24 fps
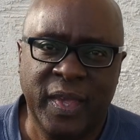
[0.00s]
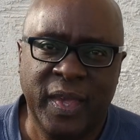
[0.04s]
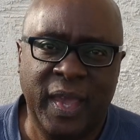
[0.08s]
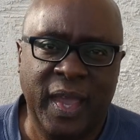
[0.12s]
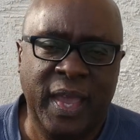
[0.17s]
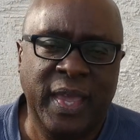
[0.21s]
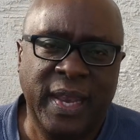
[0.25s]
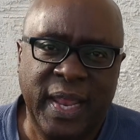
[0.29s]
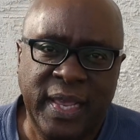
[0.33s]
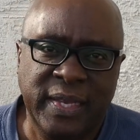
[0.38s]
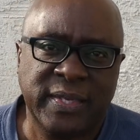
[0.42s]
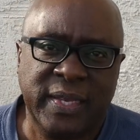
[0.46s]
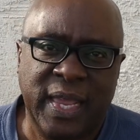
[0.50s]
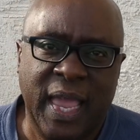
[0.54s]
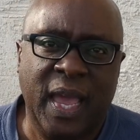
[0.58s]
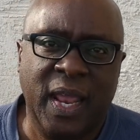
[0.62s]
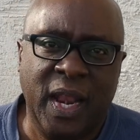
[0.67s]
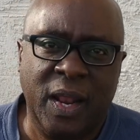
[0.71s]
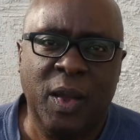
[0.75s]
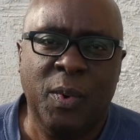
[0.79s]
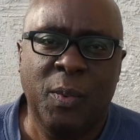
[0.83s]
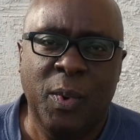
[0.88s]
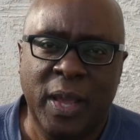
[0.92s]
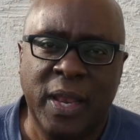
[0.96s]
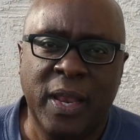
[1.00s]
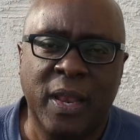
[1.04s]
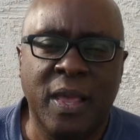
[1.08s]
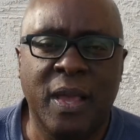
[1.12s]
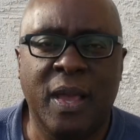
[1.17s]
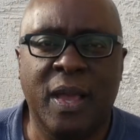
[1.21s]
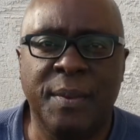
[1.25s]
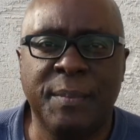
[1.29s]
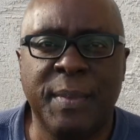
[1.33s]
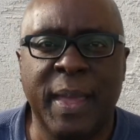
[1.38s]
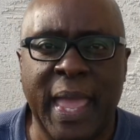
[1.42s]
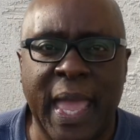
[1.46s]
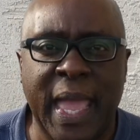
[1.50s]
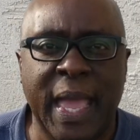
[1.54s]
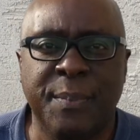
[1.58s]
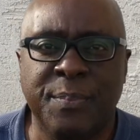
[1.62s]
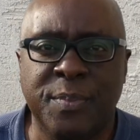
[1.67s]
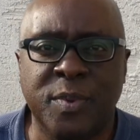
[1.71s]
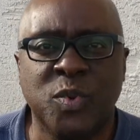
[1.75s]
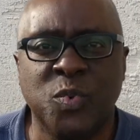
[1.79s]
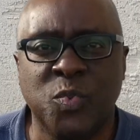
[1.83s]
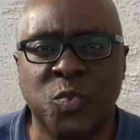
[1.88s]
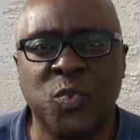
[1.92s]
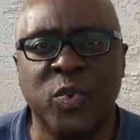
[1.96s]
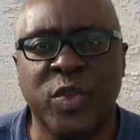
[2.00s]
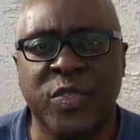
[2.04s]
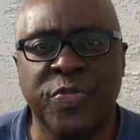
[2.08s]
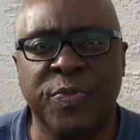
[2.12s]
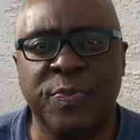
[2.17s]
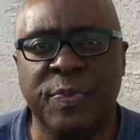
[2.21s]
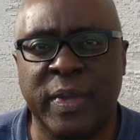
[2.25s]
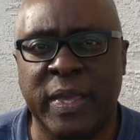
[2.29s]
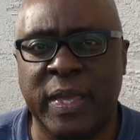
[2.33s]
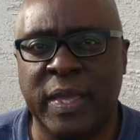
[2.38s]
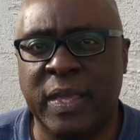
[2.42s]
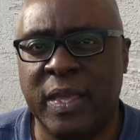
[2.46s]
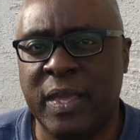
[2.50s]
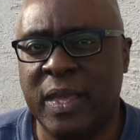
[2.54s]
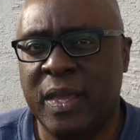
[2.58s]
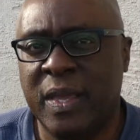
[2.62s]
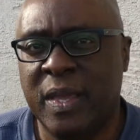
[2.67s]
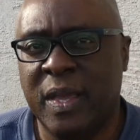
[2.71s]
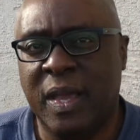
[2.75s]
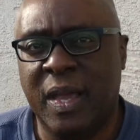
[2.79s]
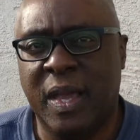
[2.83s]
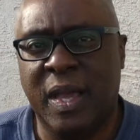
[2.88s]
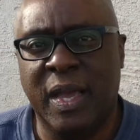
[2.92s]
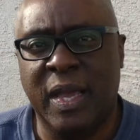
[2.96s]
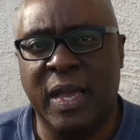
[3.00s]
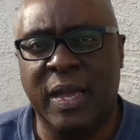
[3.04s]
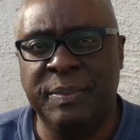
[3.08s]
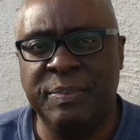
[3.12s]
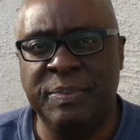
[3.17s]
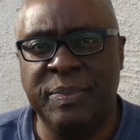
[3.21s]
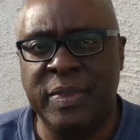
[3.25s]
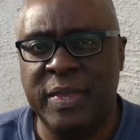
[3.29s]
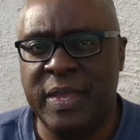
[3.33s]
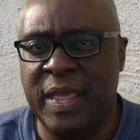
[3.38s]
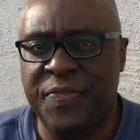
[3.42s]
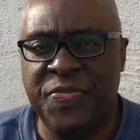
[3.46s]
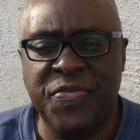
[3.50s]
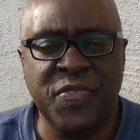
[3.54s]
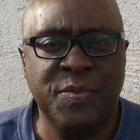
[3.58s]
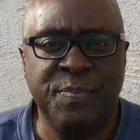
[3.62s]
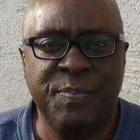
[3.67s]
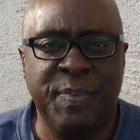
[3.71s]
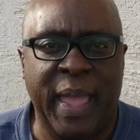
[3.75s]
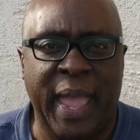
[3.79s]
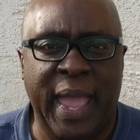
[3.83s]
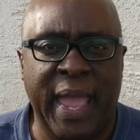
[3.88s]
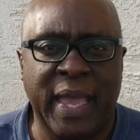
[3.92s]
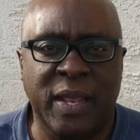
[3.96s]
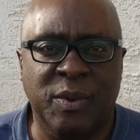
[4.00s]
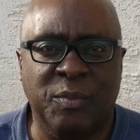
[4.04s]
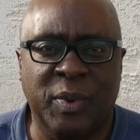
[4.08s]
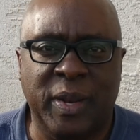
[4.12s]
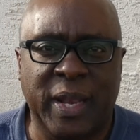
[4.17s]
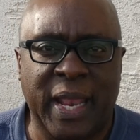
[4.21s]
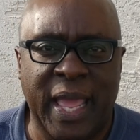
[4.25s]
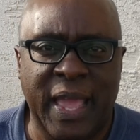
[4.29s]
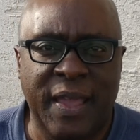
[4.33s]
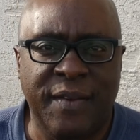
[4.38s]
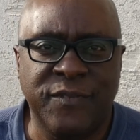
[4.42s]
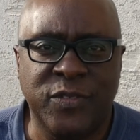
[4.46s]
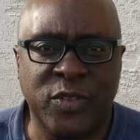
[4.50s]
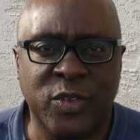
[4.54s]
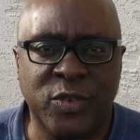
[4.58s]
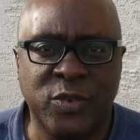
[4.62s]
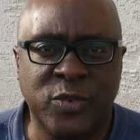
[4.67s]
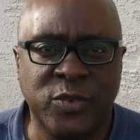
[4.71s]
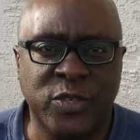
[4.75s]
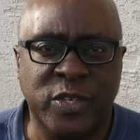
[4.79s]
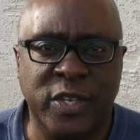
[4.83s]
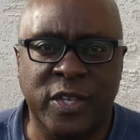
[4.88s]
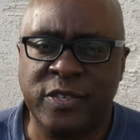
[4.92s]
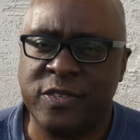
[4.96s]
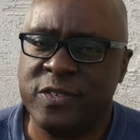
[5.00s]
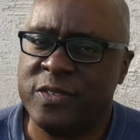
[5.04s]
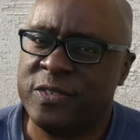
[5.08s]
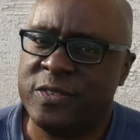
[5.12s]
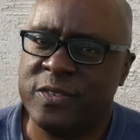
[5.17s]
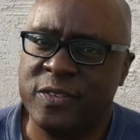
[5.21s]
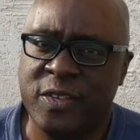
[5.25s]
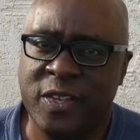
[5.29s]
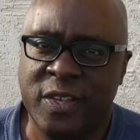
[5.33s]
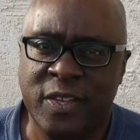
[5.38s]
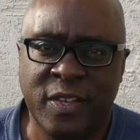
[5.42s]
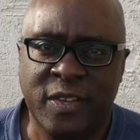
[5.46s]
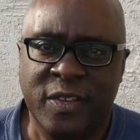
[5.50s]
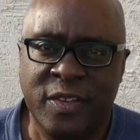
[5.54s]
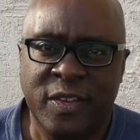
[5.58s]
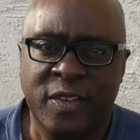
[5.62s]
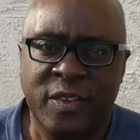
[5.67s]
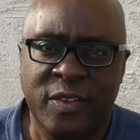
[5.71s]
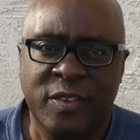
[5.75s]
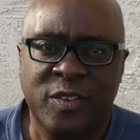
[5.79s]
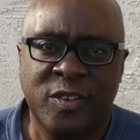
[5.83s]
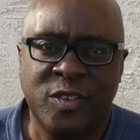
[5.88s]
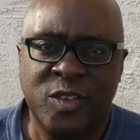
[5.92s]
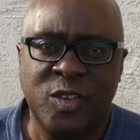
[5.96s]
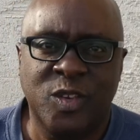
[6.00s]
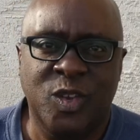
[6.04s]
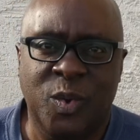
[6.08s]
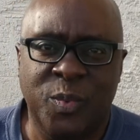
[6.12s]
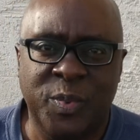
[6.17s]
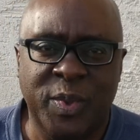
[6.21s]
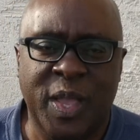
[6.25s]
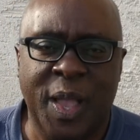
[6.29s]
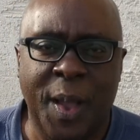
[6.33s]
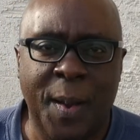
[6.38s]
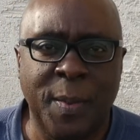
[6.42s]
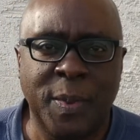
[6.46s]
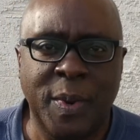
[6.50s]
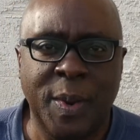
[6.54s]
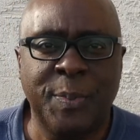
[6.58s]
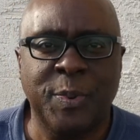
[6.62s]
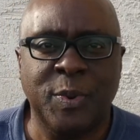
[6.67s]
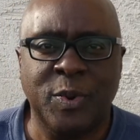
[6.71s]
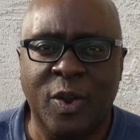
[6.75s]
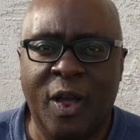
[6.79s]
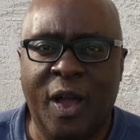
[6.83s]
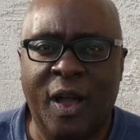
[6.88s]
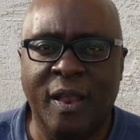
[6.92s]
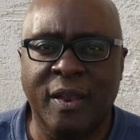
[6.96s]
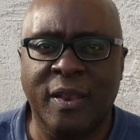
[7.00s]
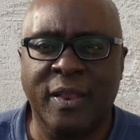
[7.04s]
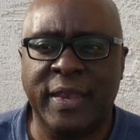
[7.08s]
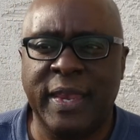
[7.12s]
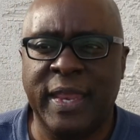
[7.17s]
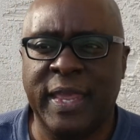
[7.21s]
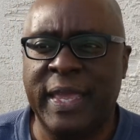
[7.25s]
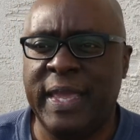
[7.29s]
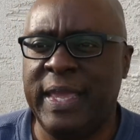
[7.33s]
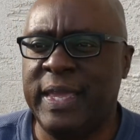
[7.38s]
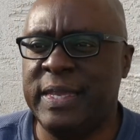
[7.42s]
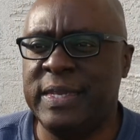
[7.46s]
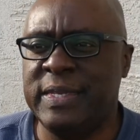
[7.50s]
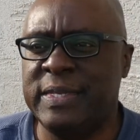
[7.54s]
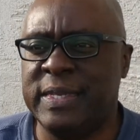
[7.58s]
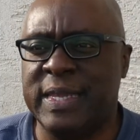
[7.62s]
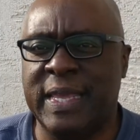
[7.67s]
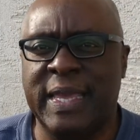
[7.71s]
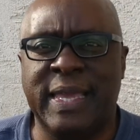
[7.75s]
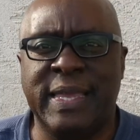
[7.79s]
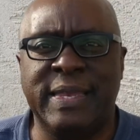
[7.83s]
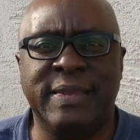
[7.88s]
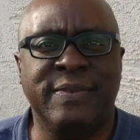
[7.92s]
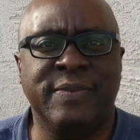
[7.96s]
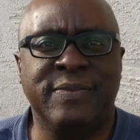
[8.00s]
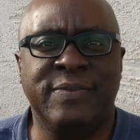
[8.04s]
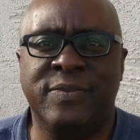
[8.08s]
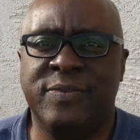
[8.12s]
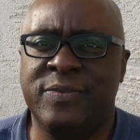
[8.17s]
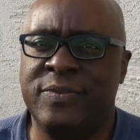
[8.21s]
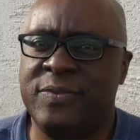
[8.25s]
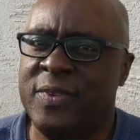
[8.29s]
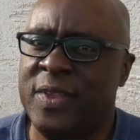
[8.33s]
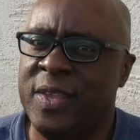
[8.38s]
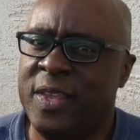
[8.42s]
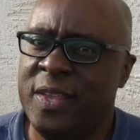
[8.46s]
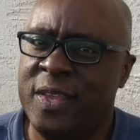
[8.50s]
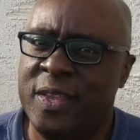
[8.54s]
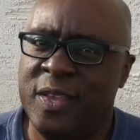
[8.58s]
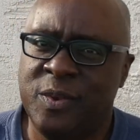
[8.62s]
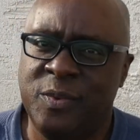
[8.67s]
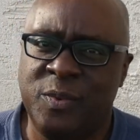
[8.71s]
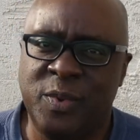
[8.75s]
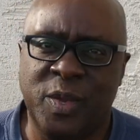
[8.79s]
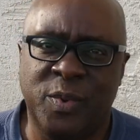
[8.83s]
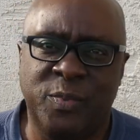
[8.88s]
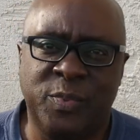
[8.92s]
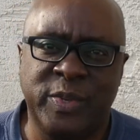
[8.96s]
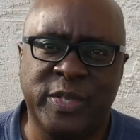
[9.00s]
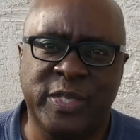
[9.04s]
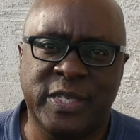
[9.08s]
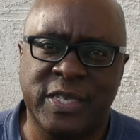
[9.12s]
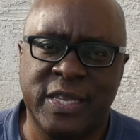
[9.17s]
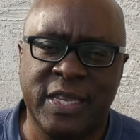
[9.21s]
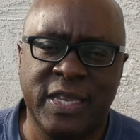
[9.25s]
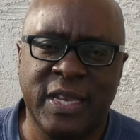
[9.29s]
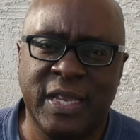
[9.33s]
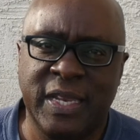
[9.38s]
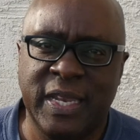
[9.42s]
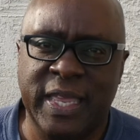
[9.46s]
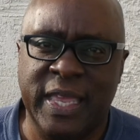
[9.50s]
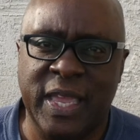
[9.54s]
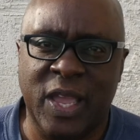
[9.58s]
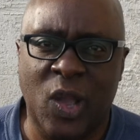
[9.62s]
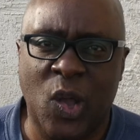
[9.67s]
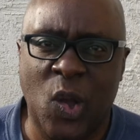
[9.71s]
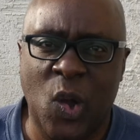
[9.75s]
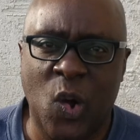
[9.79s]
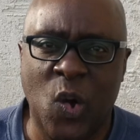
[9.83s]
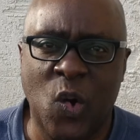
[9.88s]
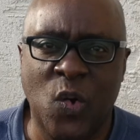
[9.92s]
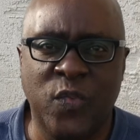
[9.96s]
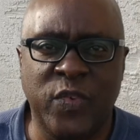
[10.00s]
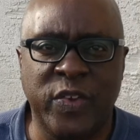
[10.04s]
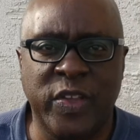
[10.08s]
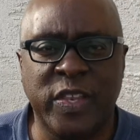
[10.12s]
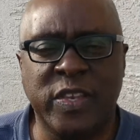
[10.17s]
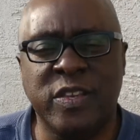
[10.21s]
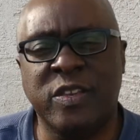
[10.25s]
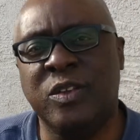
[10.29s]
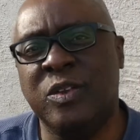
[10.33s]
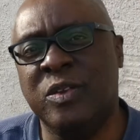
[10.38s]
And that's kind of what um, happened with me. Uh, nothing bad, what have you, just, you know, we coming up on the holidays and we, we still in COVID.